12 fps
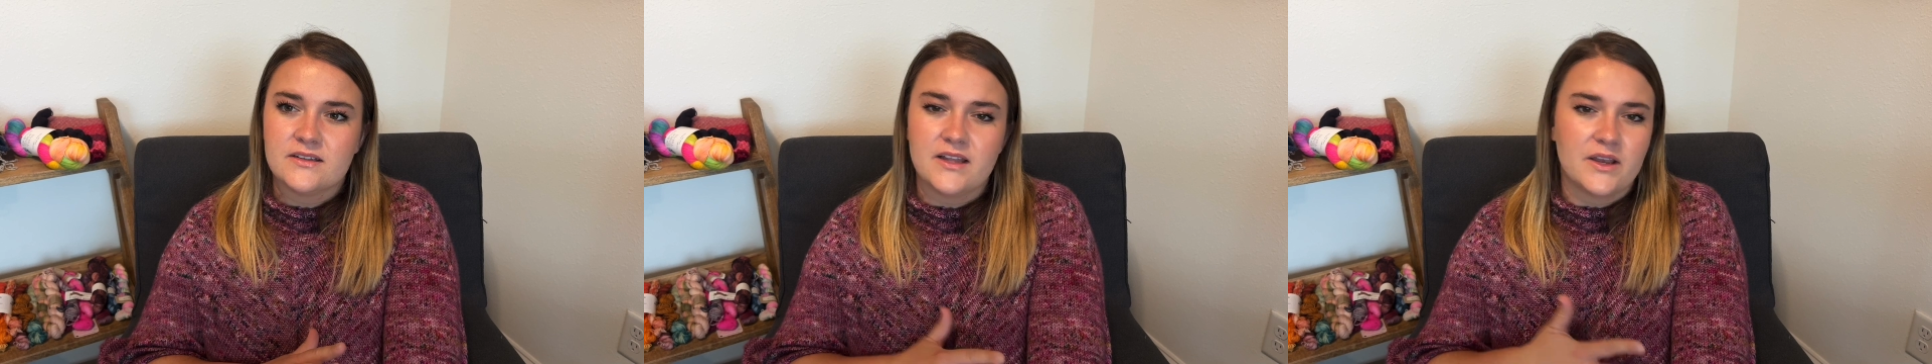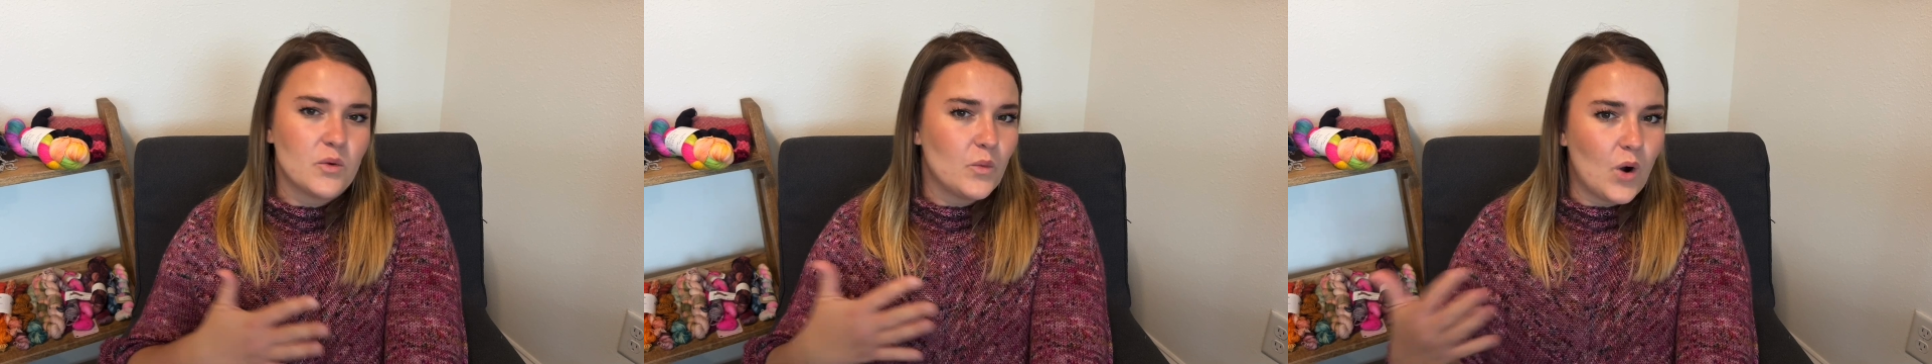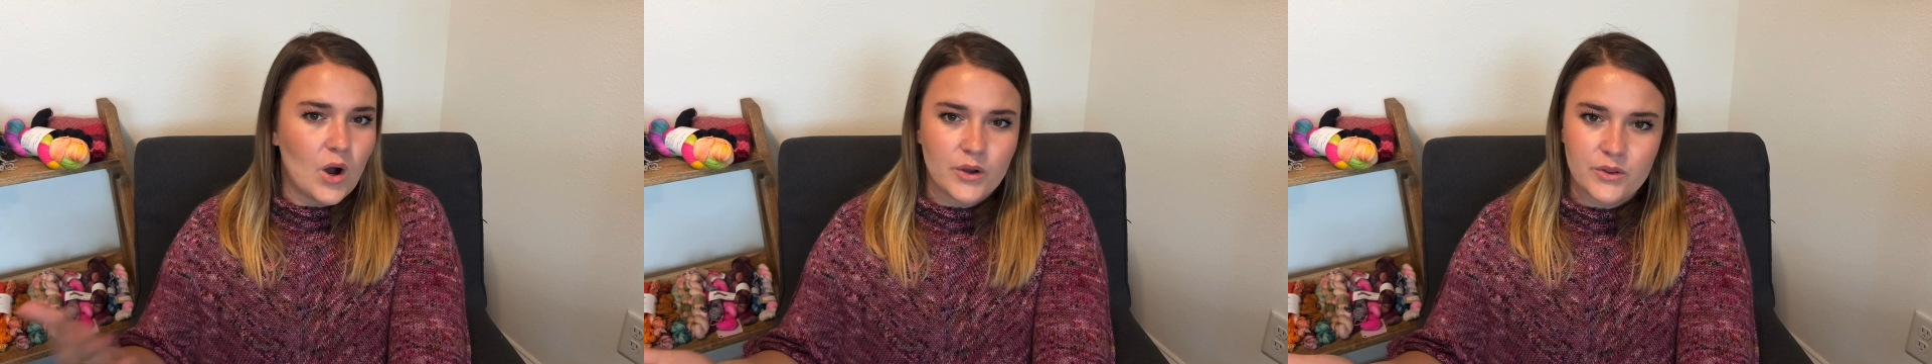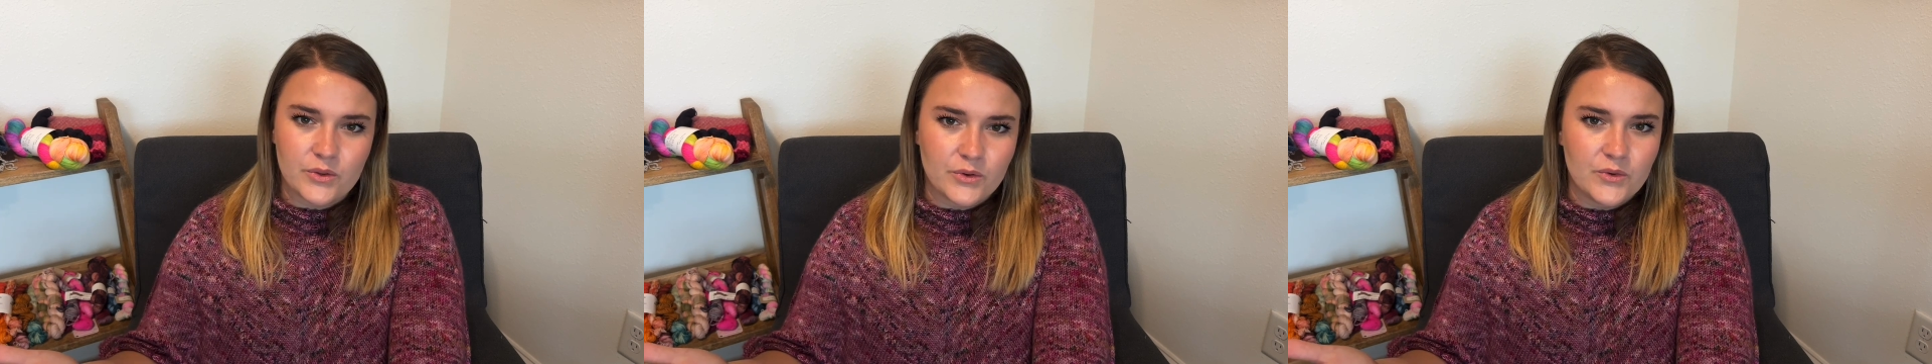like a
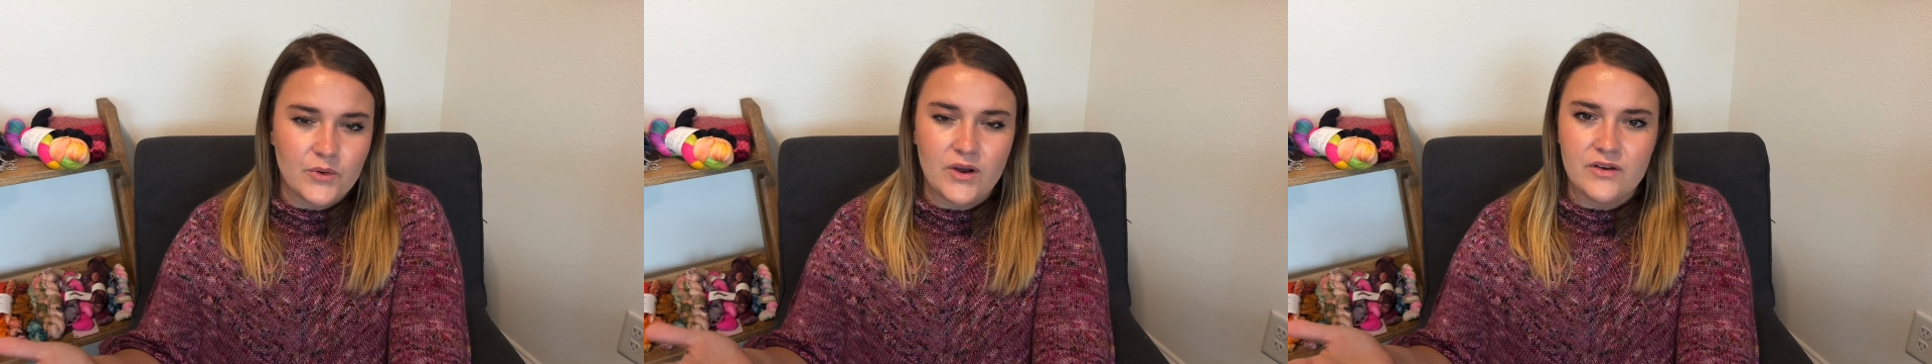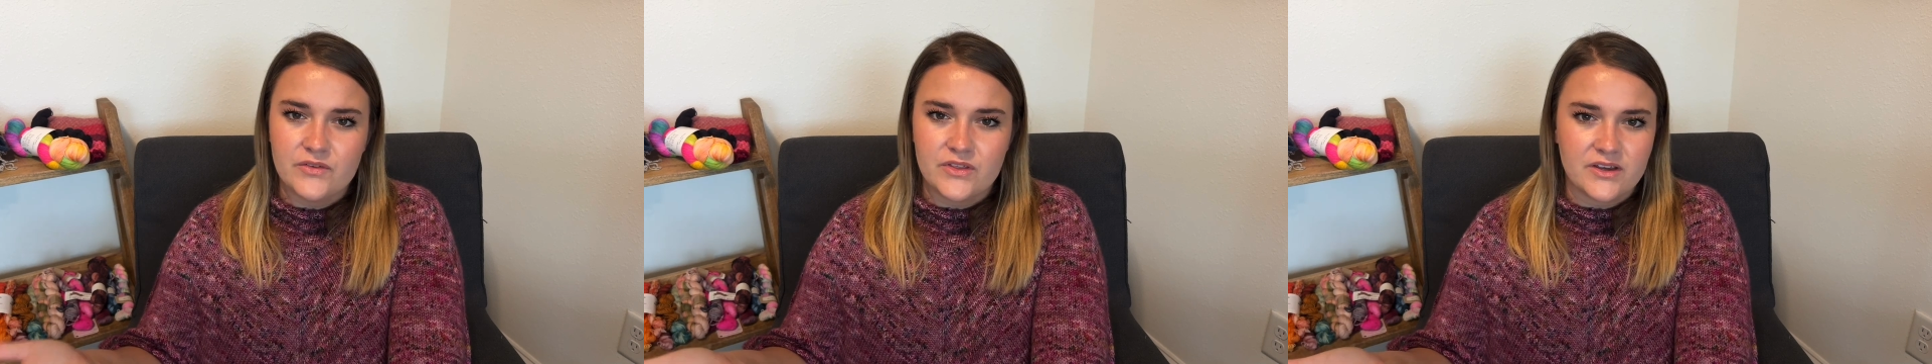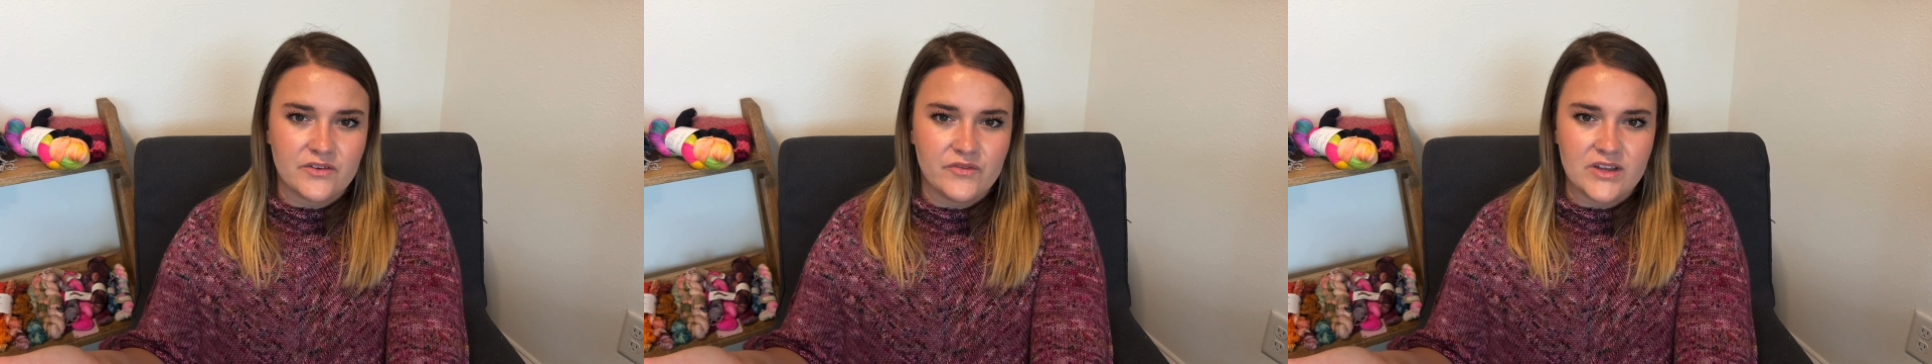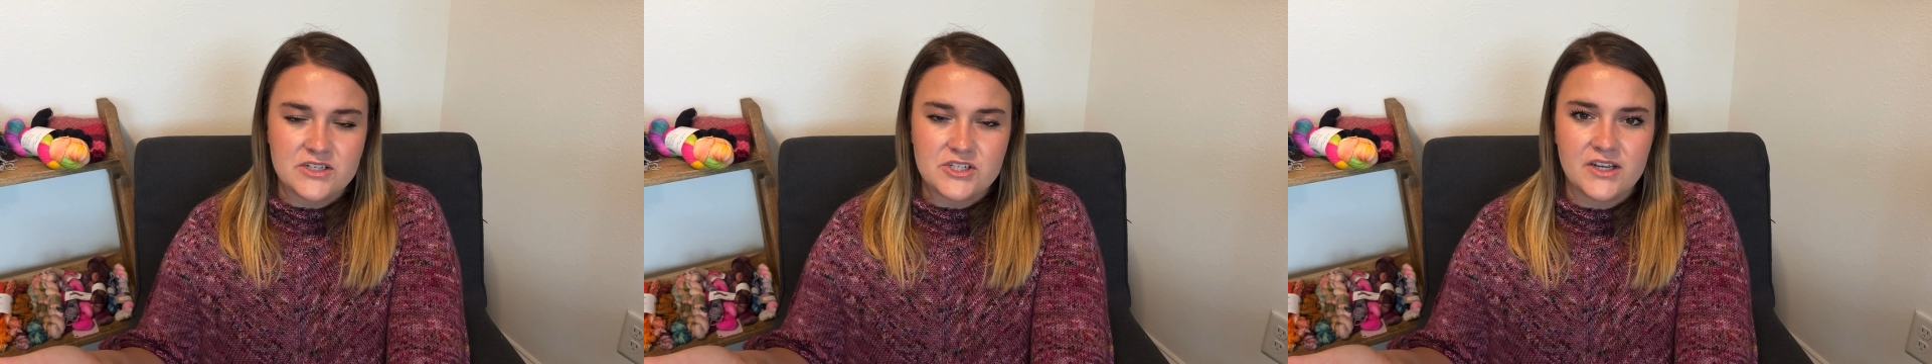walkthrough of the
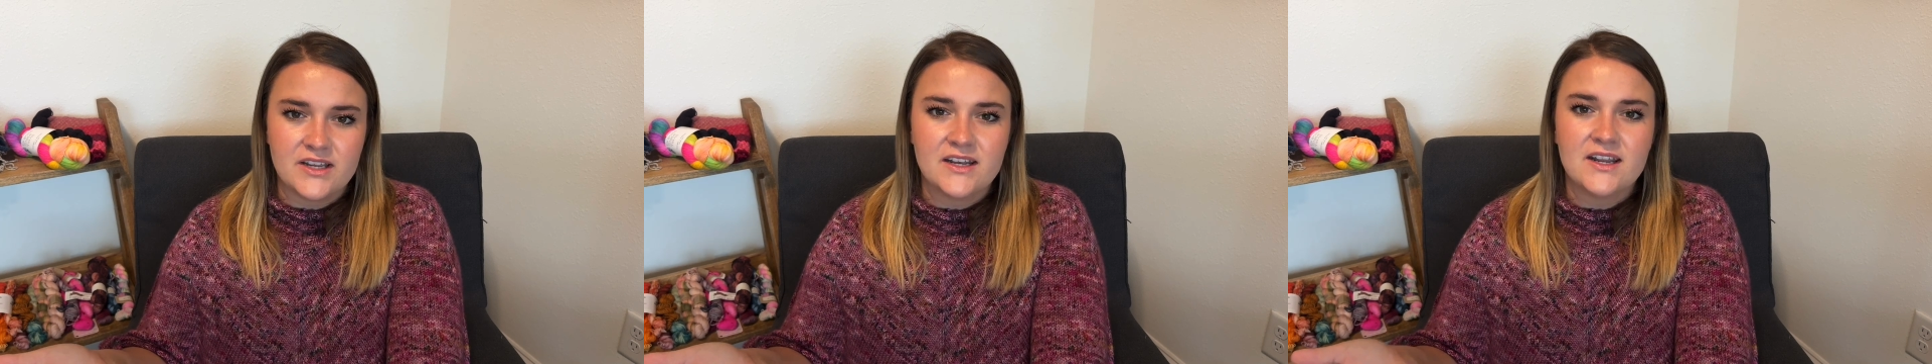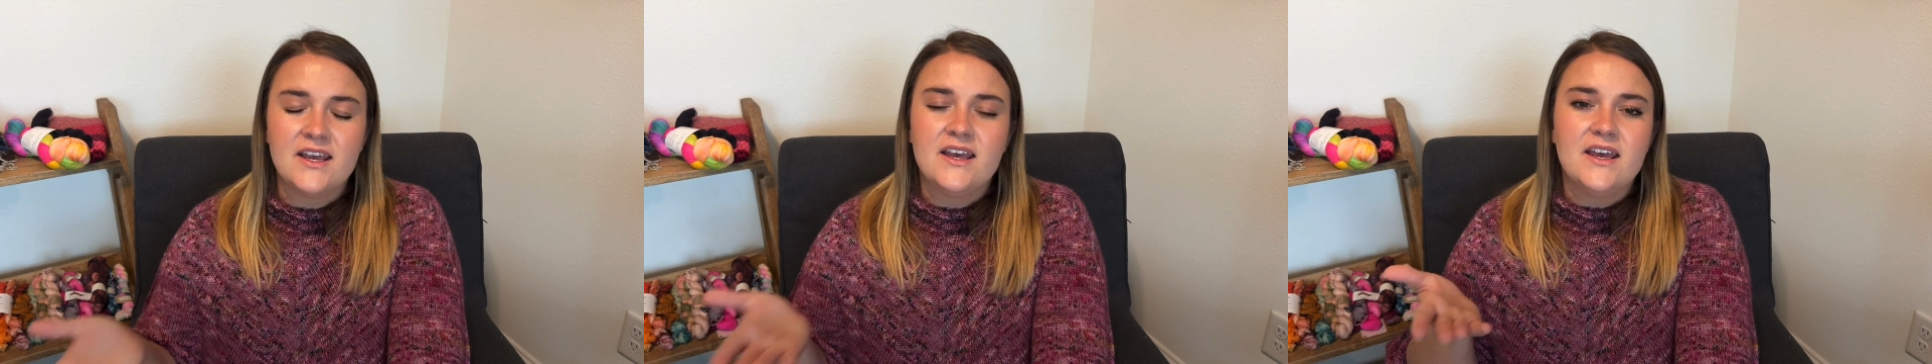convention,